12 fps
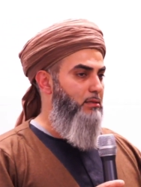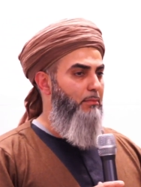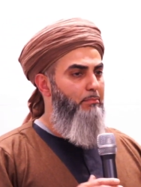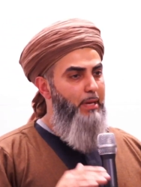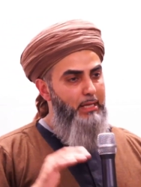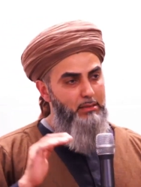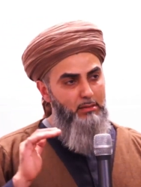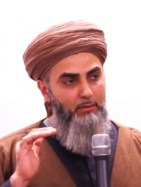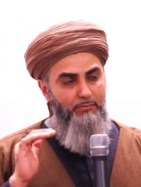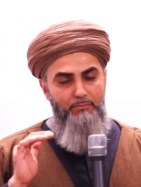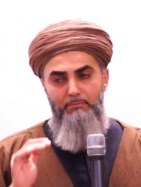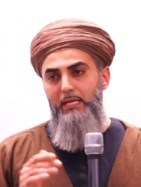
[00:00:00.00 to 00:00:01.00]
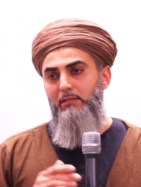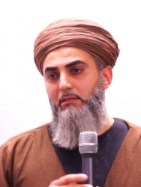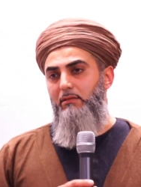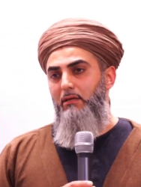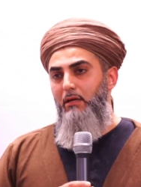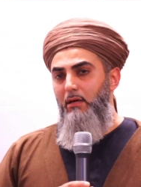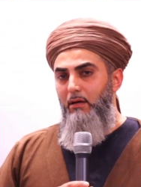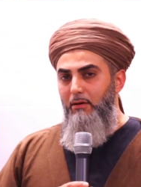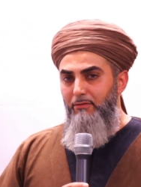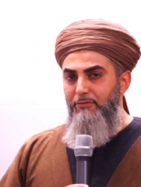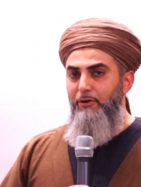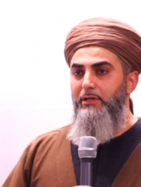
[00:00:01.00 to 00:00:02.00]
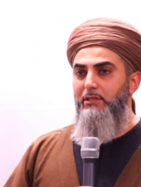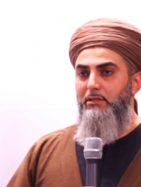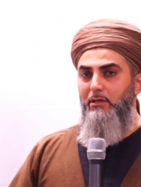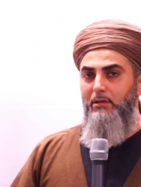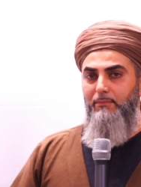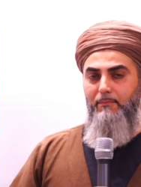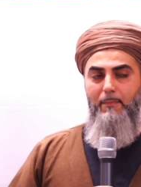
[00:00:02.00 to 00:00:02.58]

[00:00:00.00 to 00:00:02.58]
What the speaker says: the best of best furniture.